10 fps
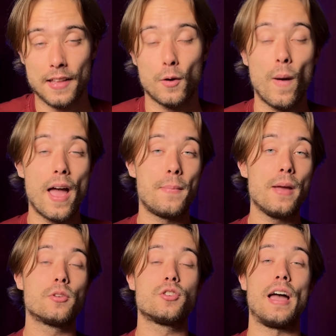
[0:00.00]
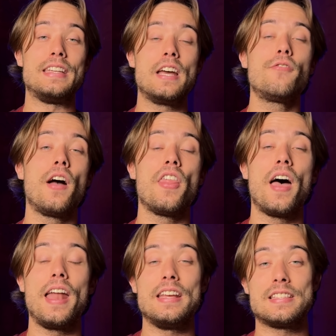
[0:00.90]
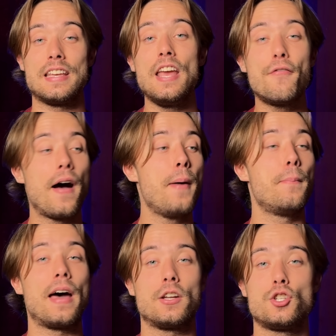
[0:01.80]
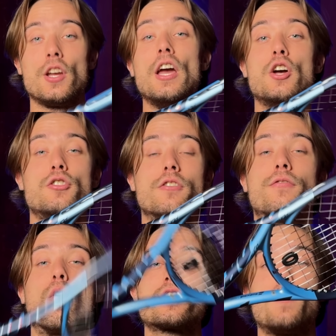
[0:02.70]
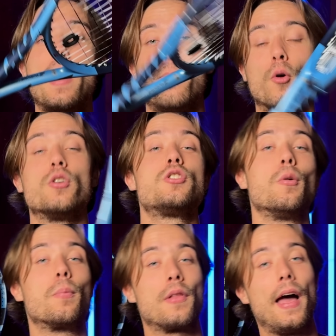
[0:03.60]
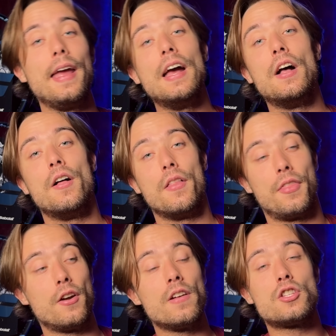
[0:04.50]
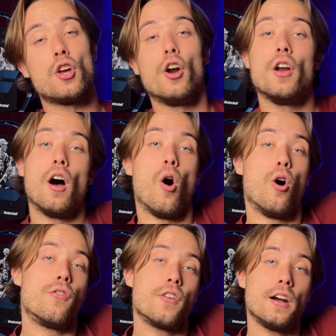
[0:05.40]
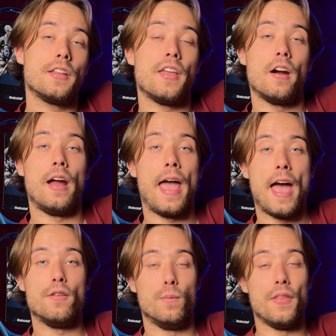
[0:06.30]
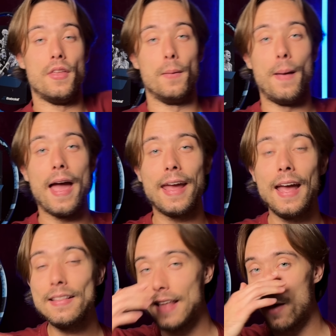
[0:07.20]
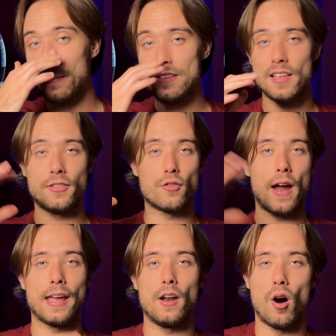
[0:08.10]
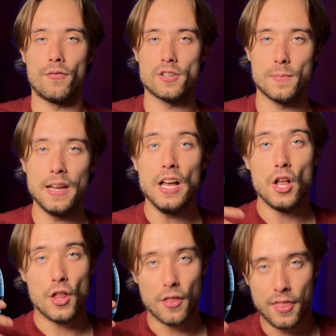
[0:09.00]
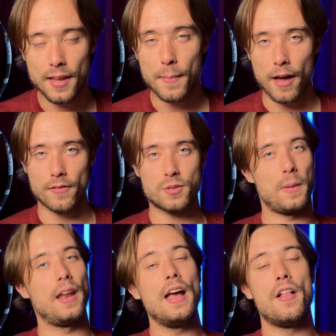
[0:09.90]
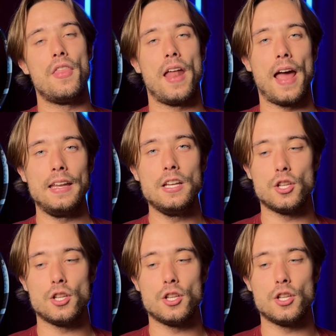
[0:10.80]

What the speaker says: way I'm able to identify that is if I'm managing to force my opponent to play the return over their head with their backhand, that means that the racket offers me the amount of spin that I needed